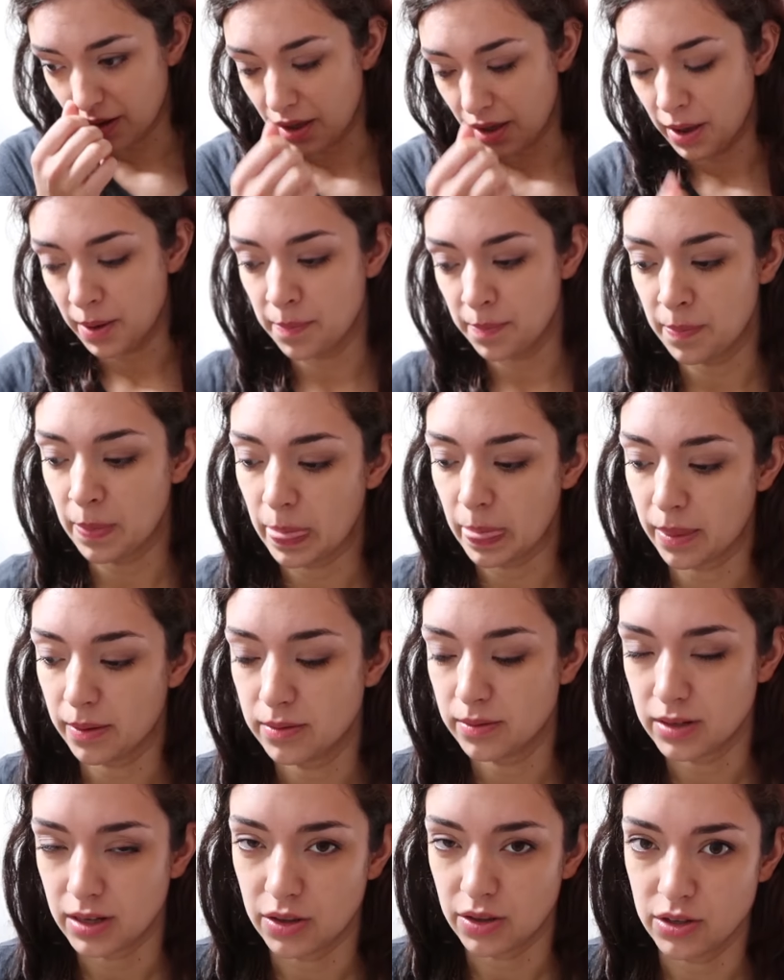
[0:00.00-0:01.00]

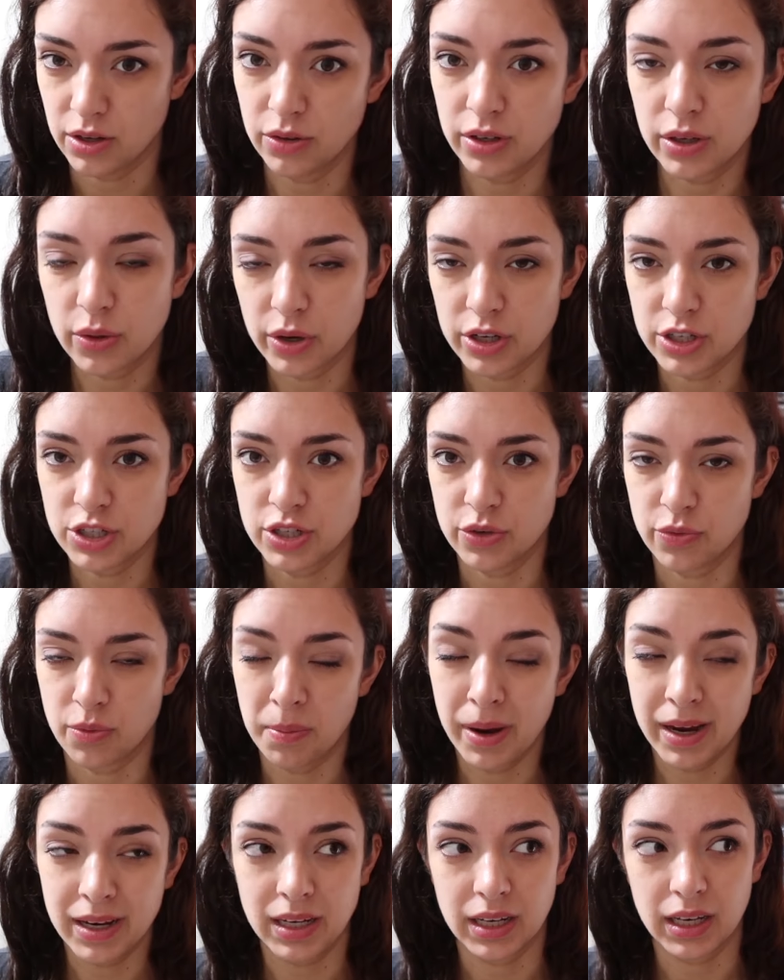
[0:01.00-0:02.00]
Now the only question
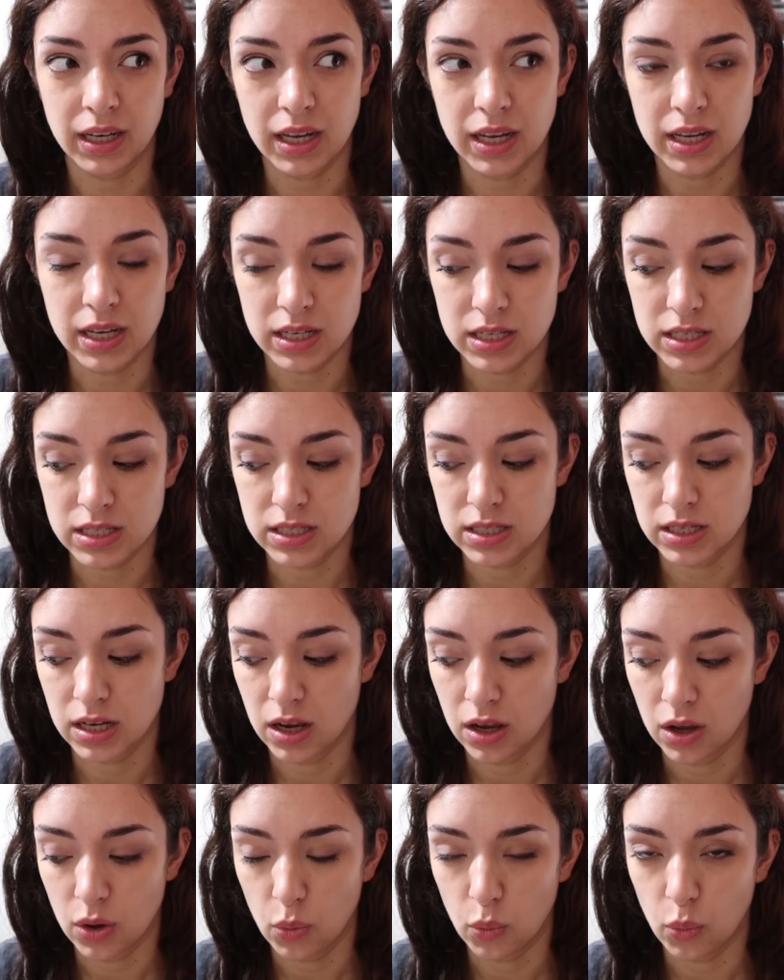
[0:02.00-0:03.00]
remaining
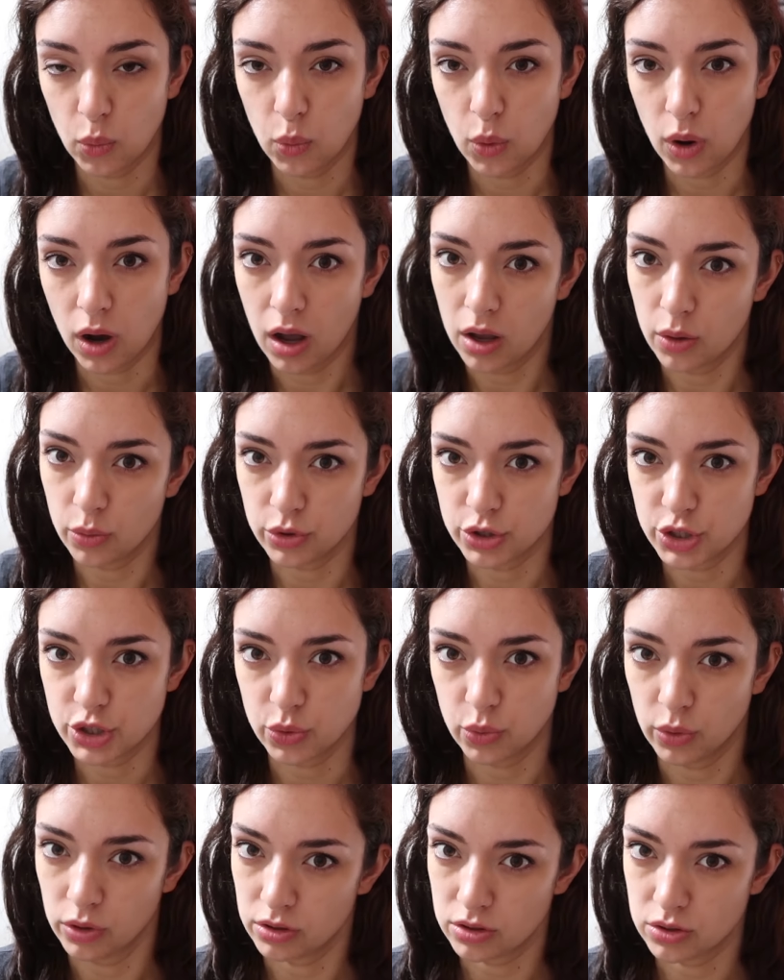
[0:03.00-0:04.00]
is, why would
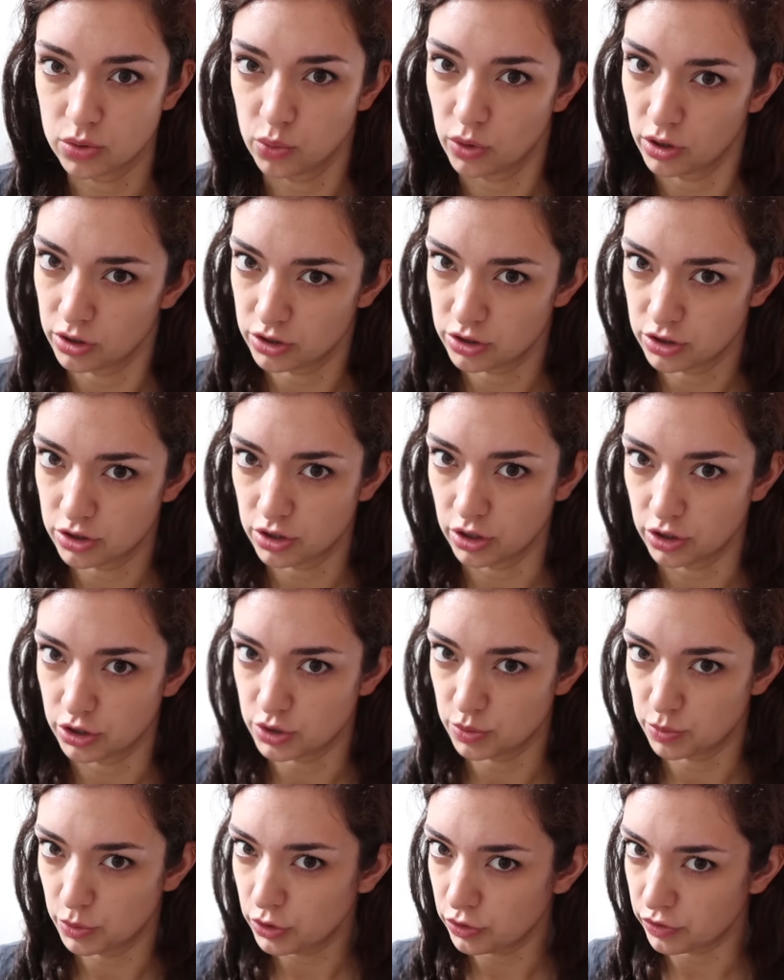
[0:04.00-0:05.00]
you want to watch
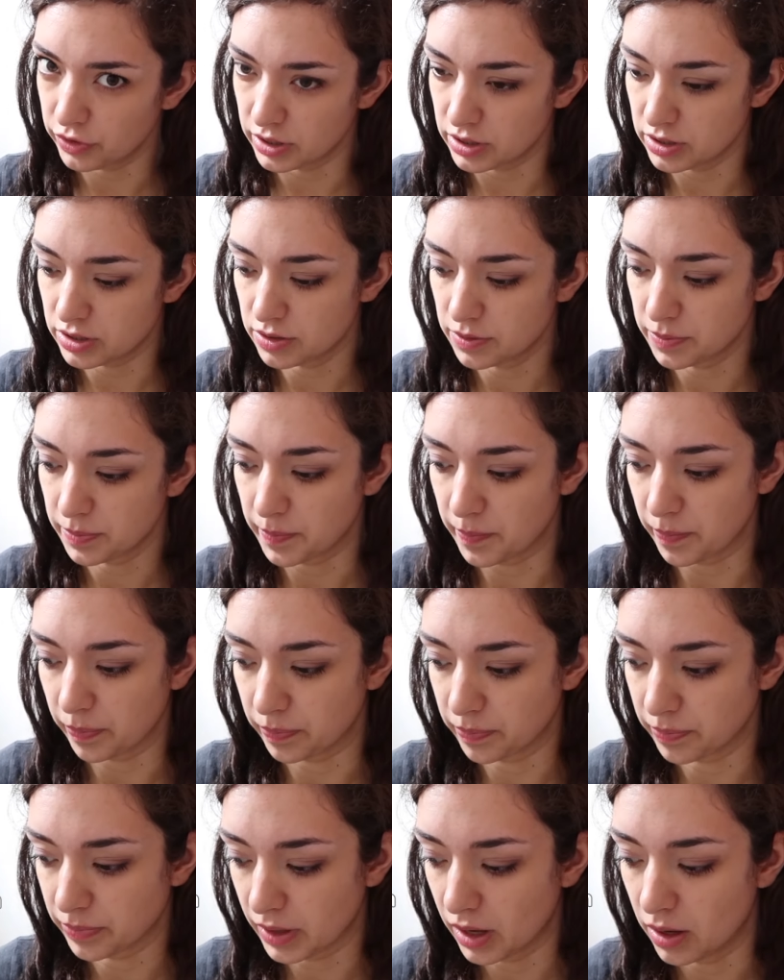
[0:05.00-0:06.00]
Dutch movies?
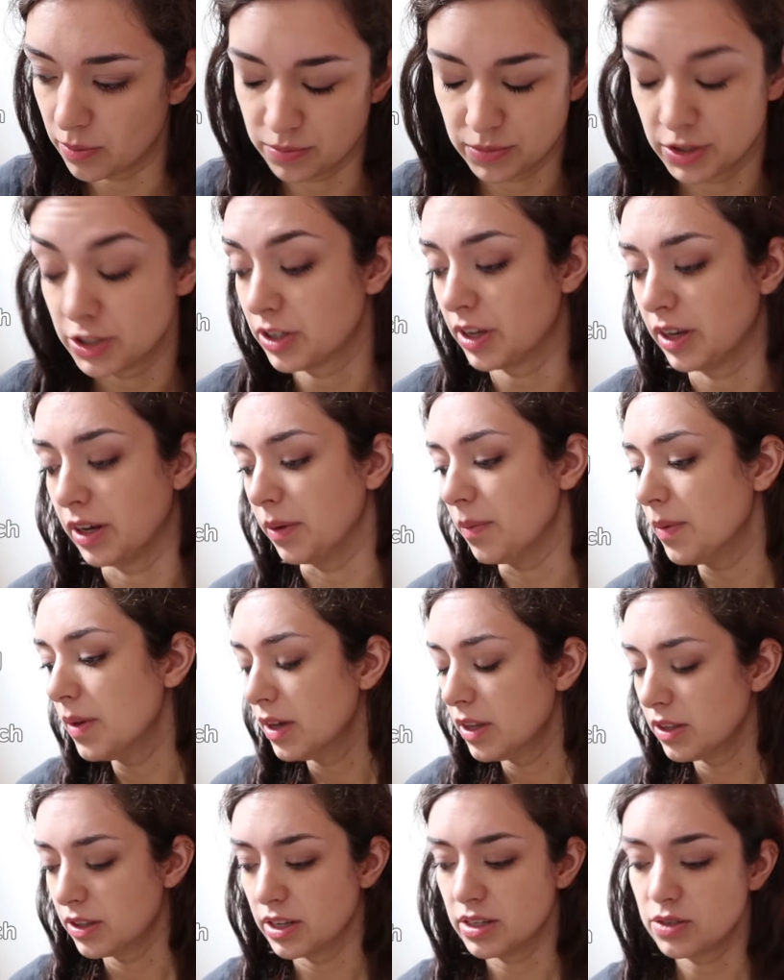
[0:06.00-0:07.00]
I'm just kidding.
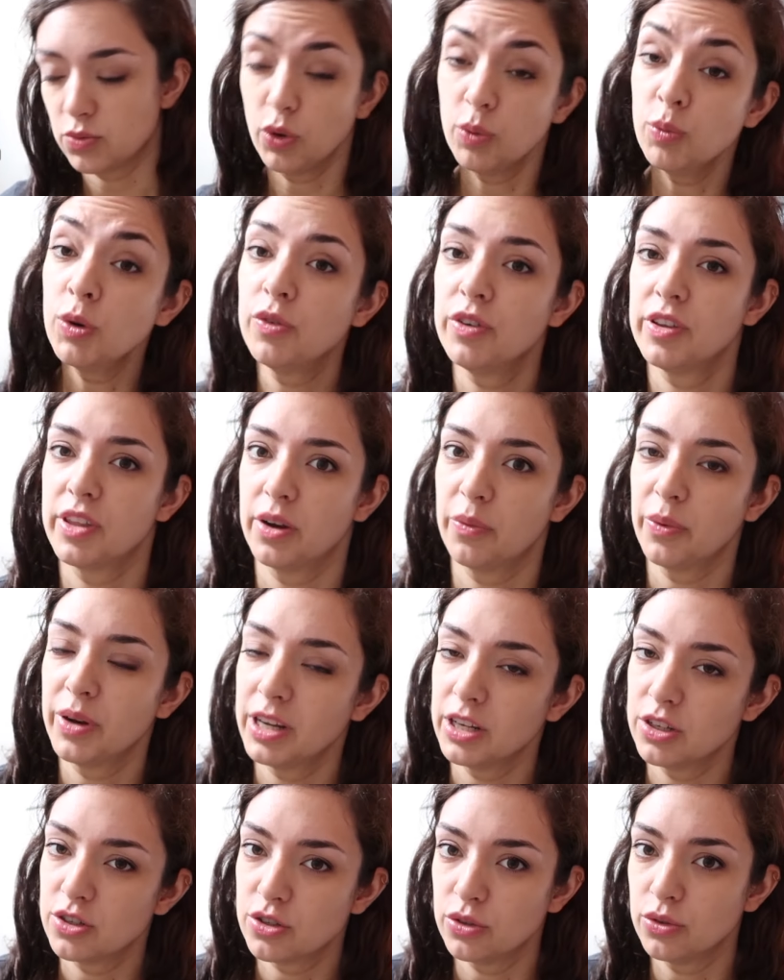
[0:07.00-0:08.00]
There's one movie that I
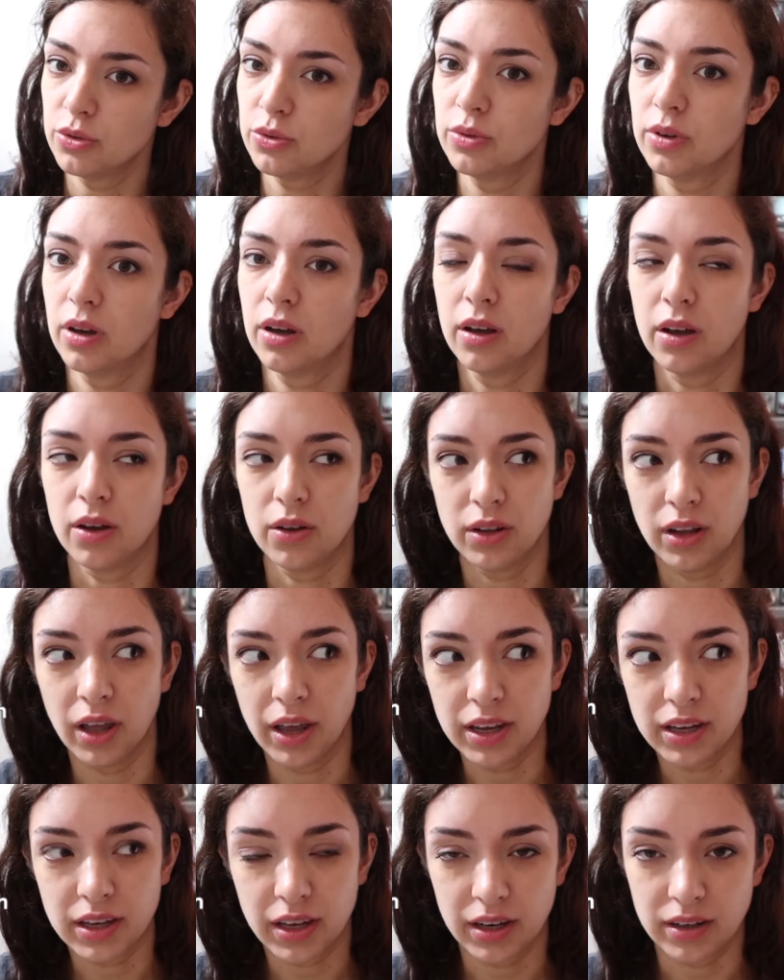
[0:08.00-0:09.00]
really do
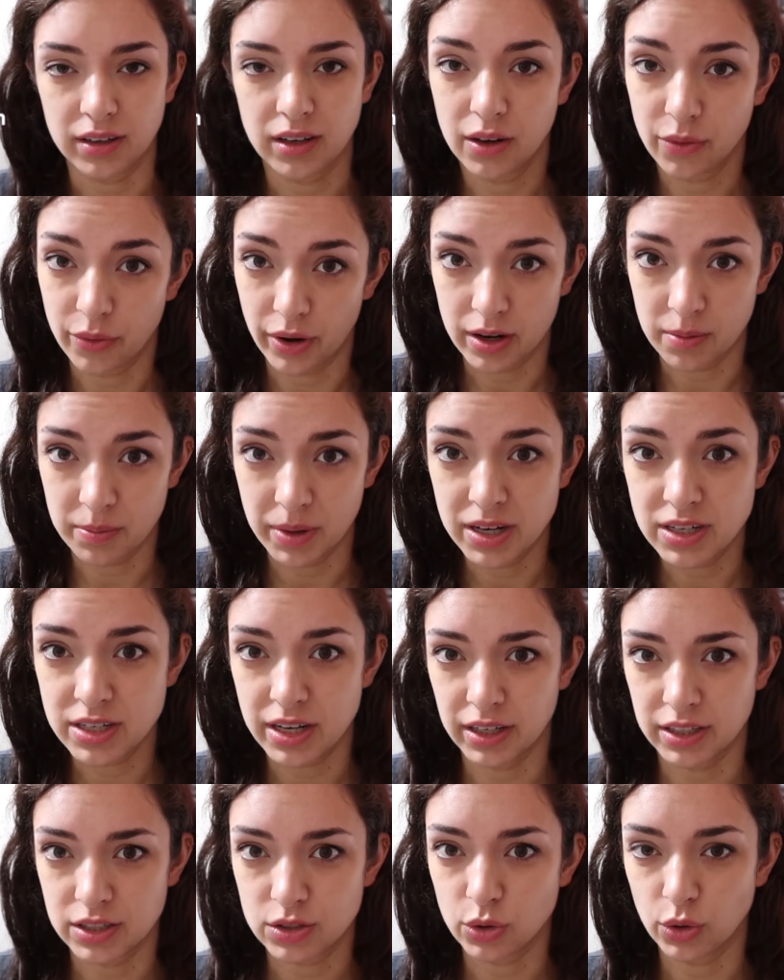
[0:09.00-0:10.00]
like and can
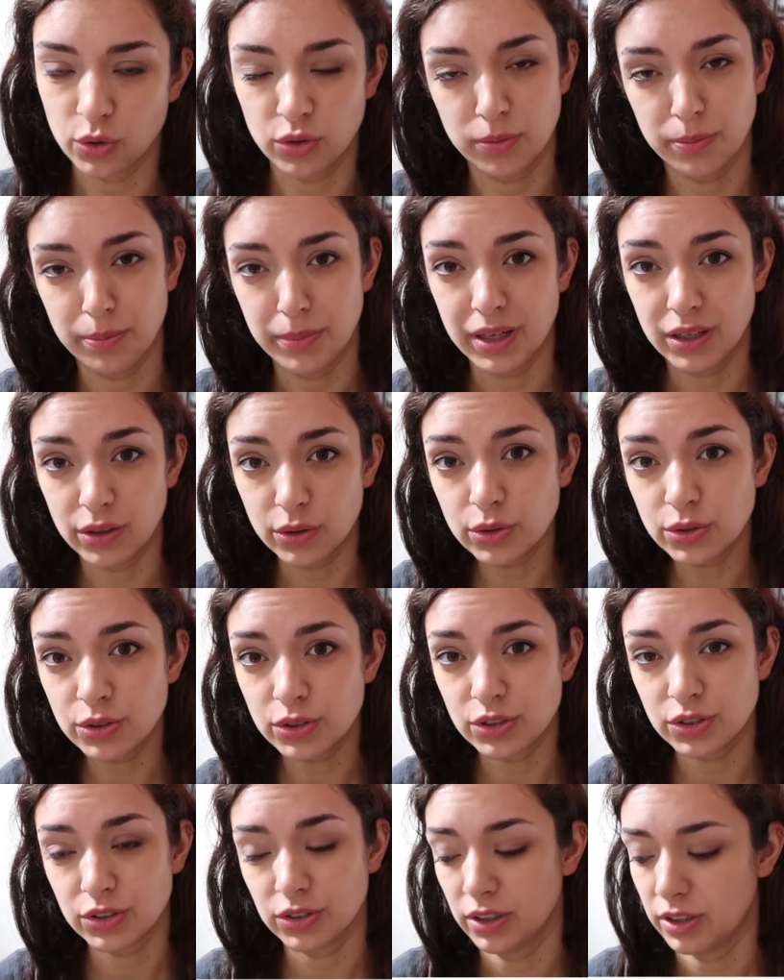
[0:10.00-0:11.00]
recommend, and it's called
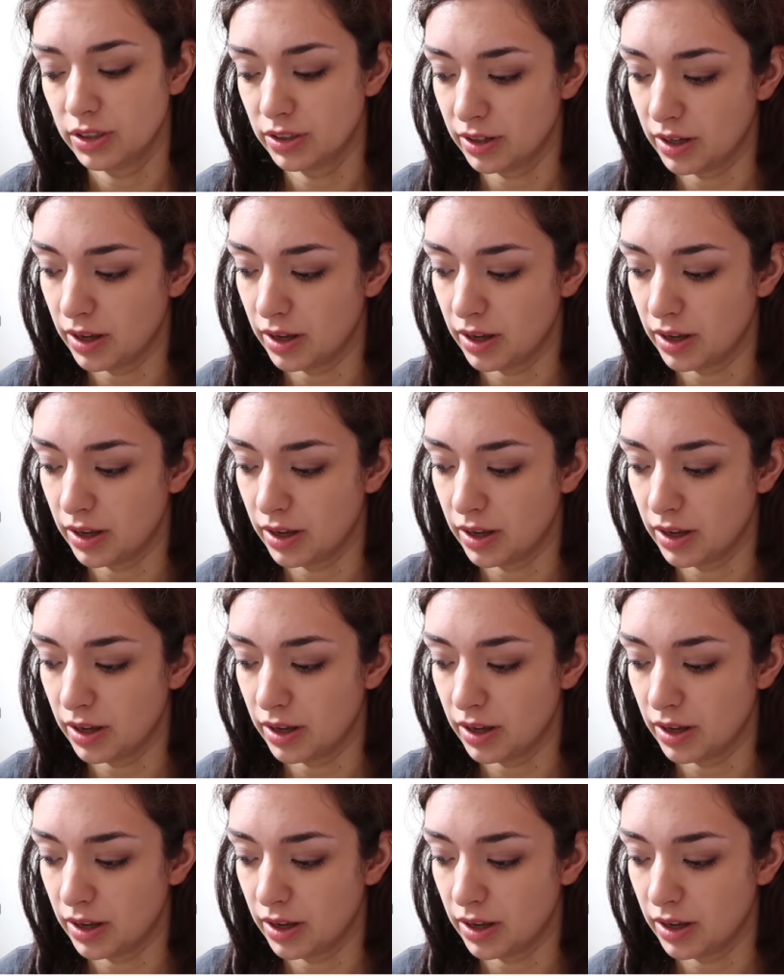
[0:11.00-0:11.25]
Minus.